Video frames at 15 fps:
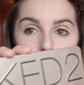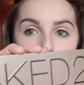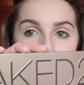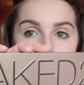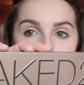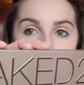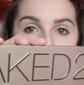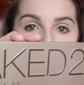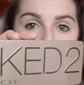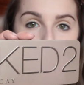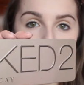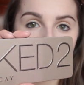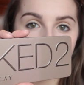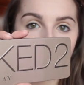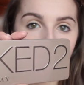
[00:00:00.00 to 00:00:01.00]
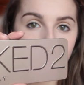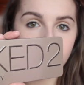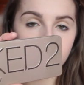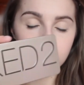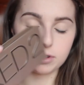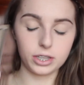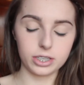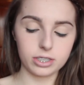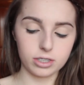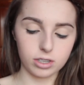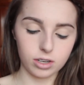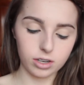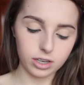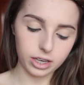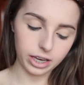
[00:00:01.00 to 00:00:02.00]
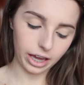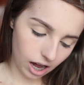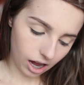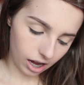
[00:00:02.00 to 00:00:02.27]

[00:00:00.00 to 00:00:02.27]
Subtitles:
Naked 2 palette for this look.